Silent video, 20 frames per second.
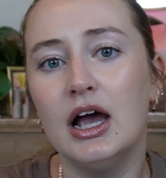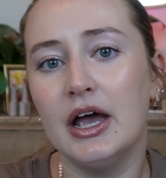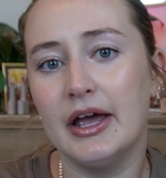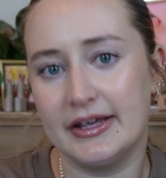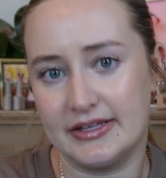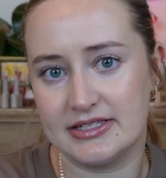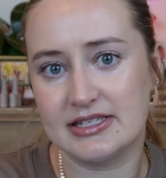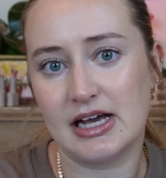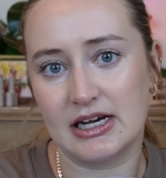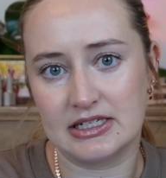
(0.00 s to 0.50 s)

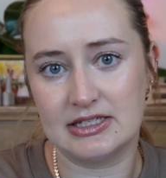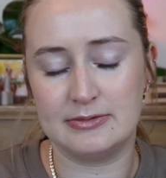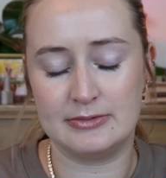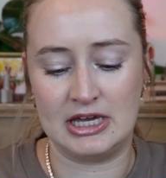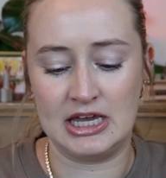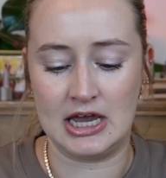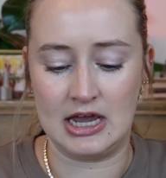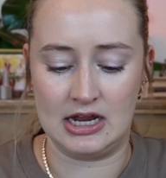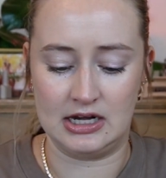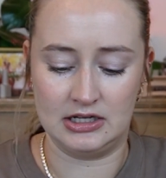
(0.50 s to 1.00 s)
it sucked
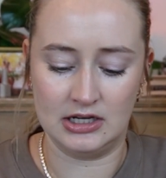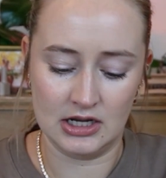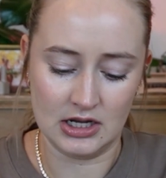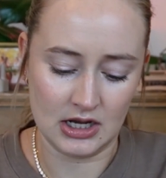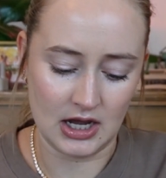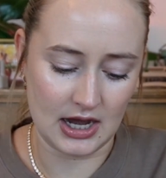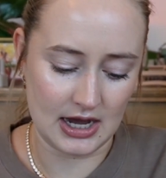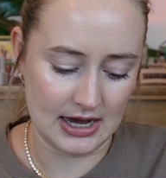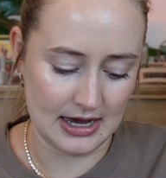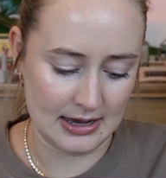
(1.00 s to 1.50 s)
me in.
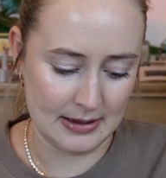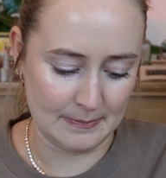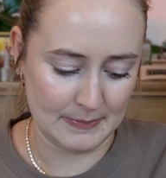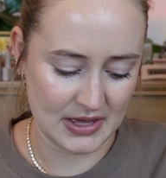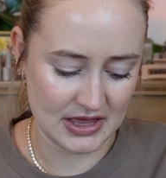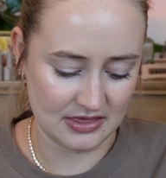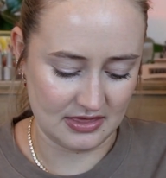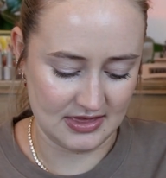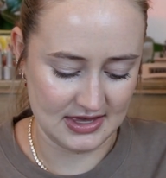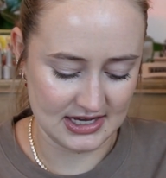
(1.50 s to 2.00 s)

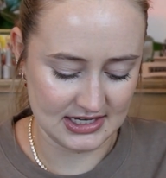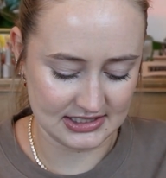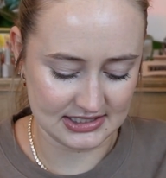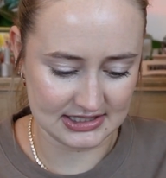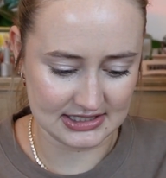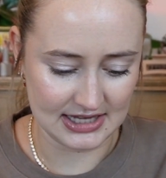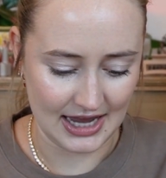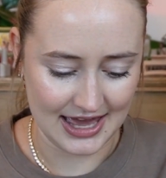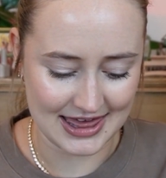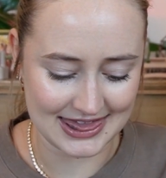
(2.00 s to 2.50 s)

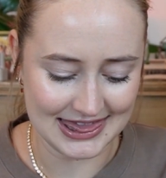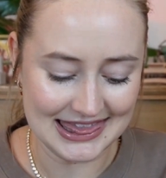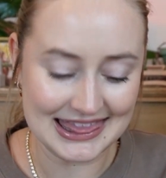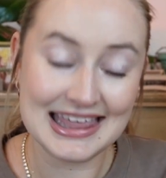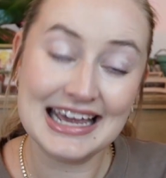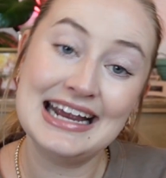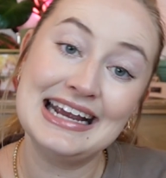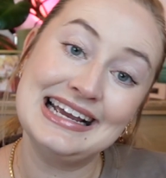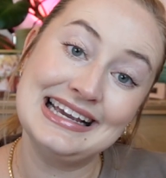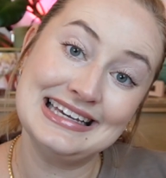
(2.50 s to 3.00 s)
This I
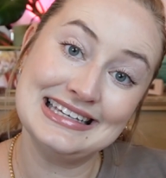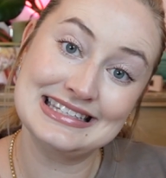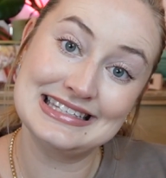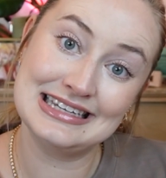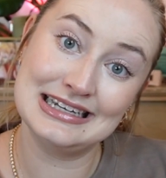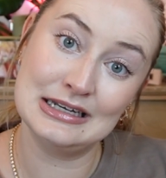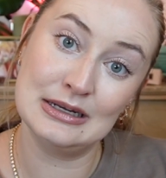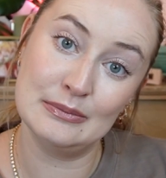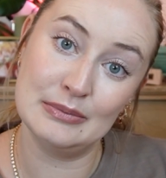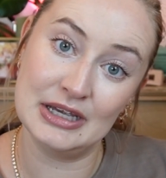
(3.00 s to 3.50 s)
think is
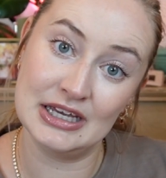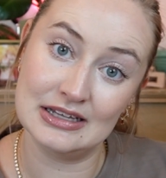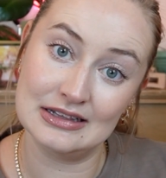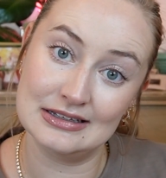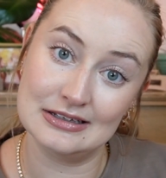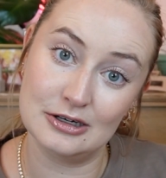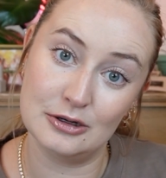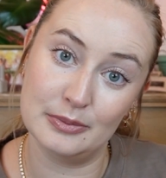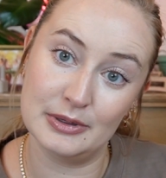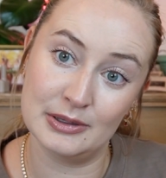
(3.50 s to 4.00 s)
gonna be a
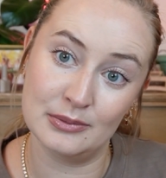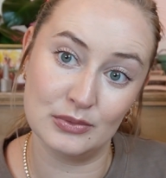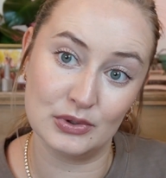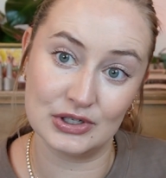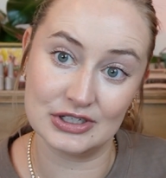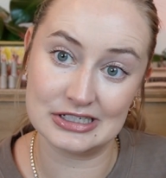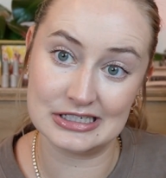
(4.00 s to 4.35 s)
little bit more